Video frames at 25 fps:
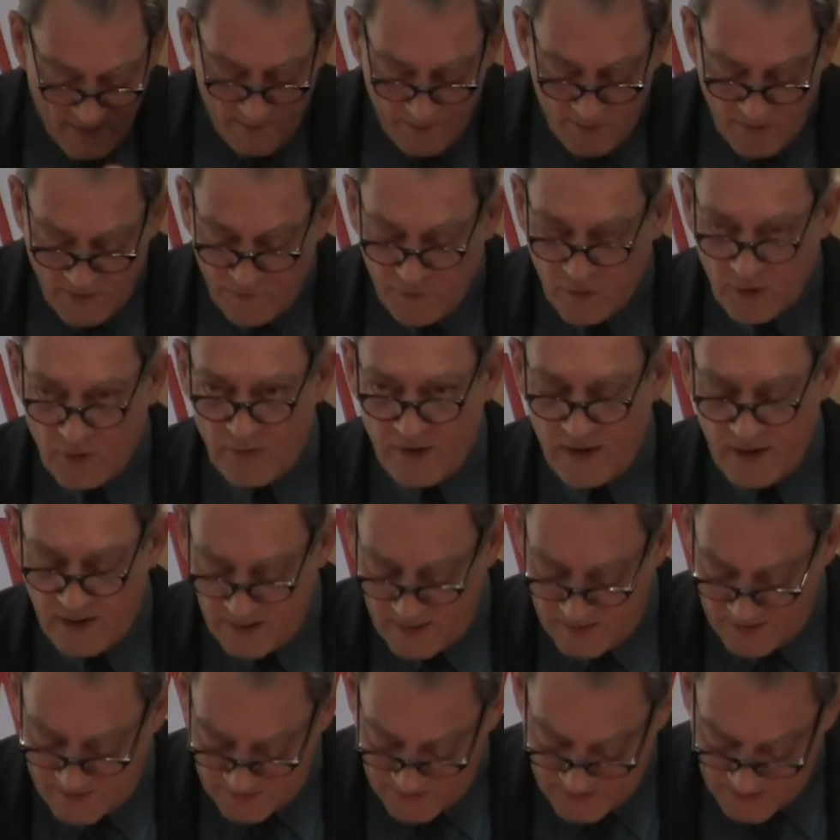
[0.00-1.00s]
before we
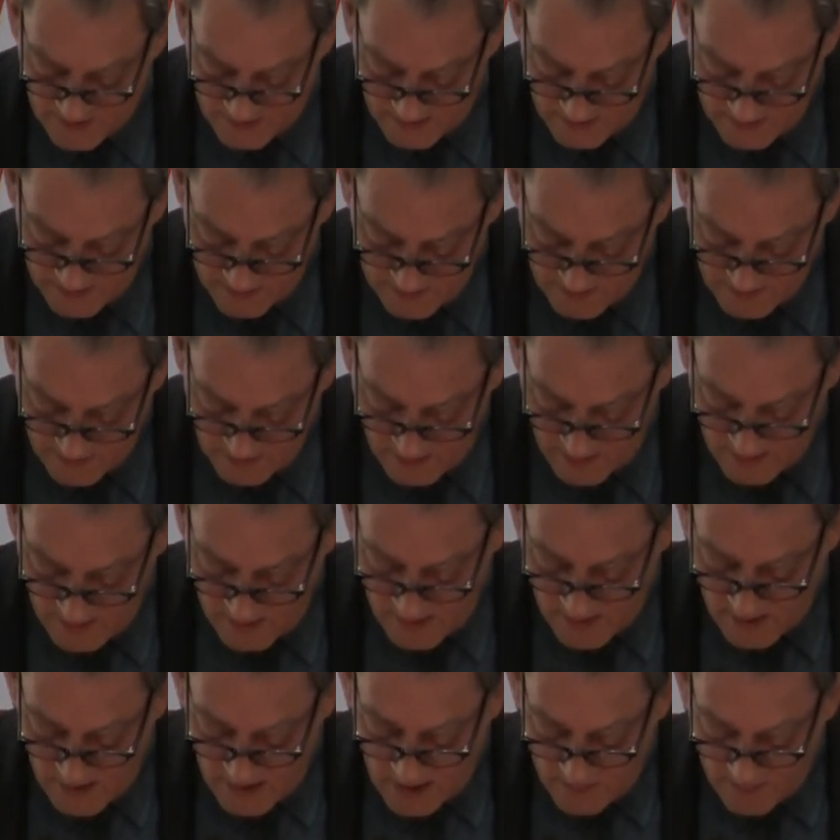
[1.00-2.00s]
understand.
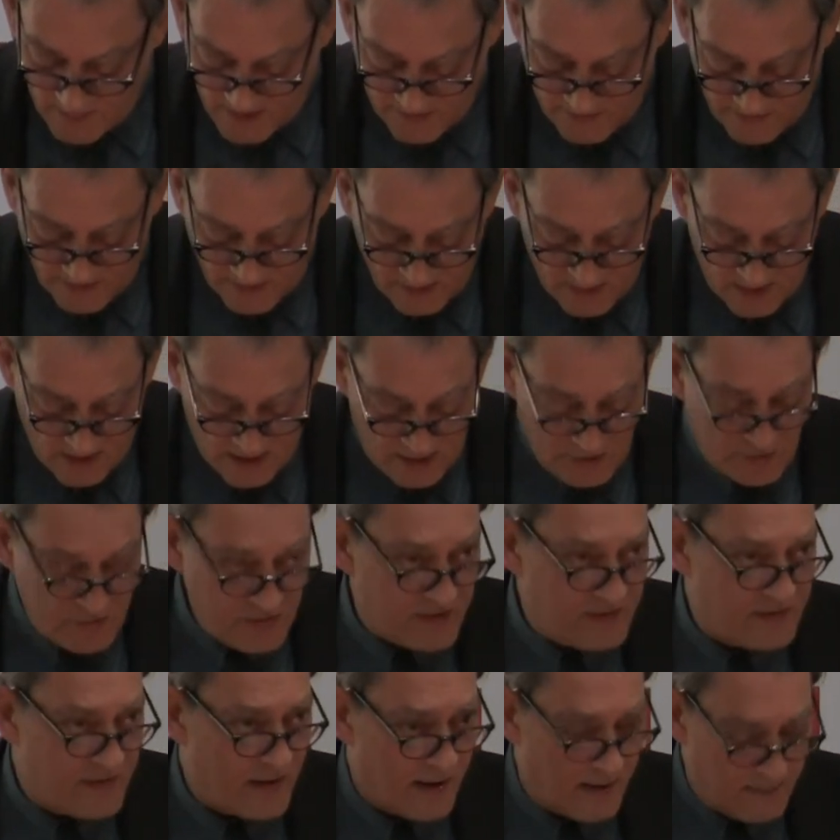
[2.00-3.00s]
It might take
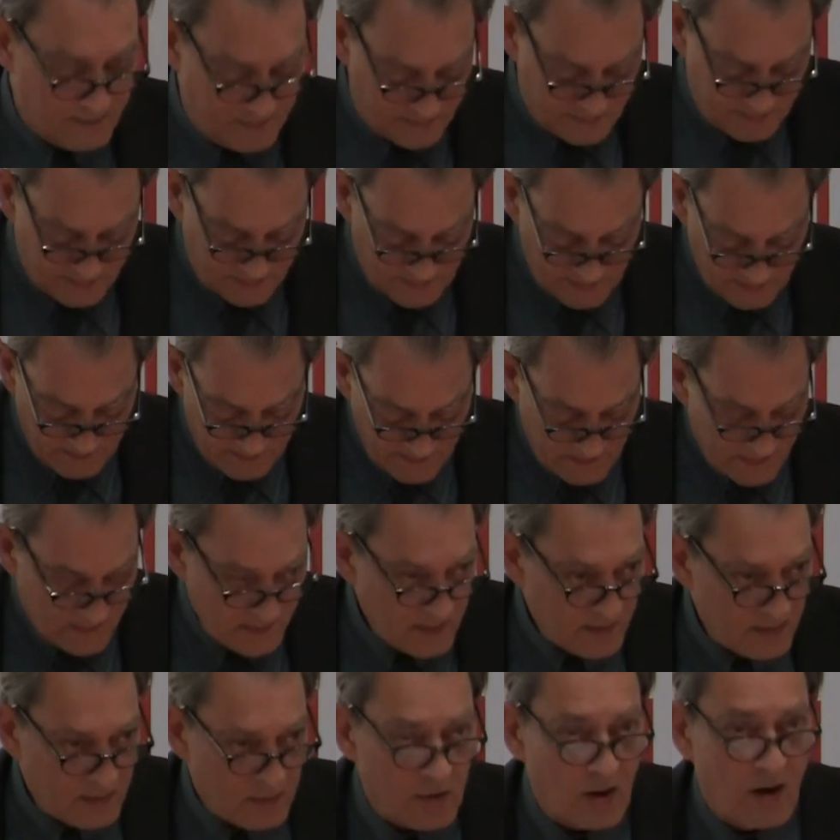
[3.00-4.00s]
100 times
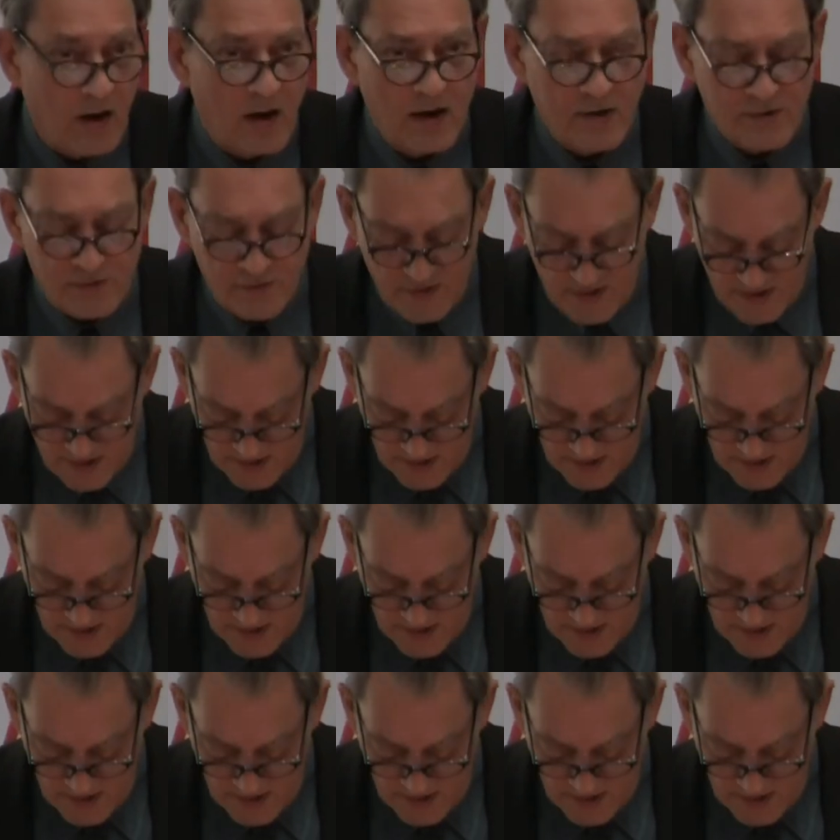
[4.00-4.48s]
or 100